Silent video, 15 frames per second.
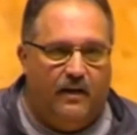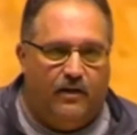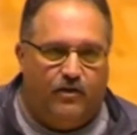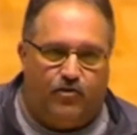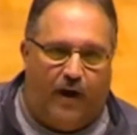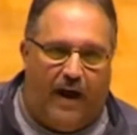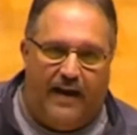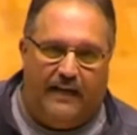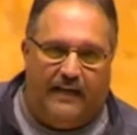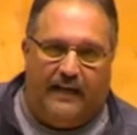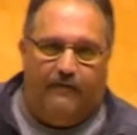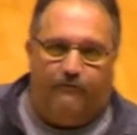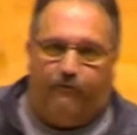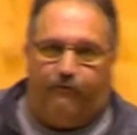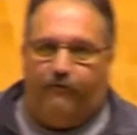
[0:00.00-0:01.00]
try to
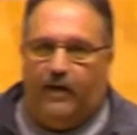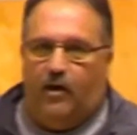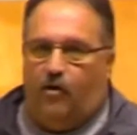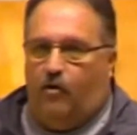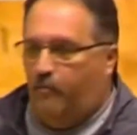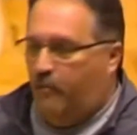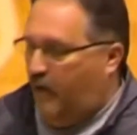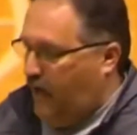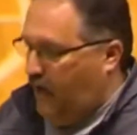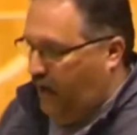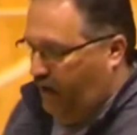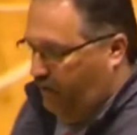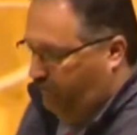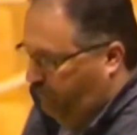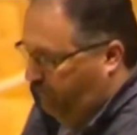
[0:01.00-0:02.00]
get film
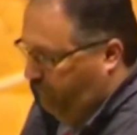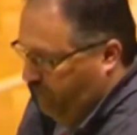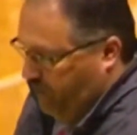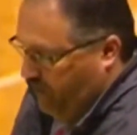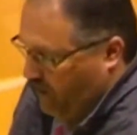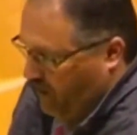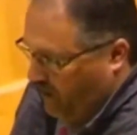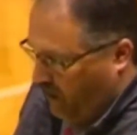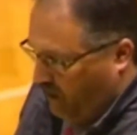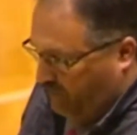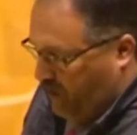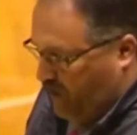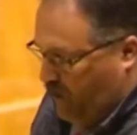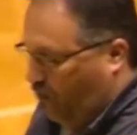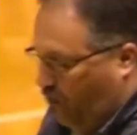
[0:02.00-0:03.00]
of the
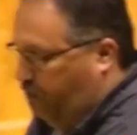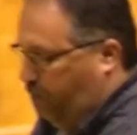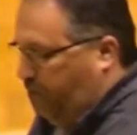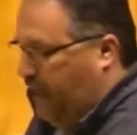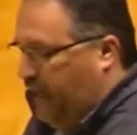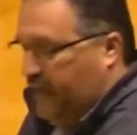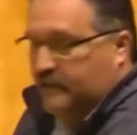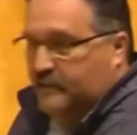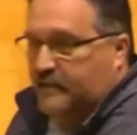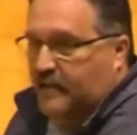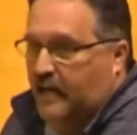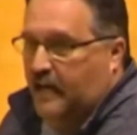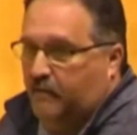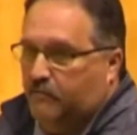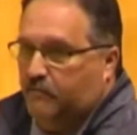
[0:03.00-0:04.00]
European teams.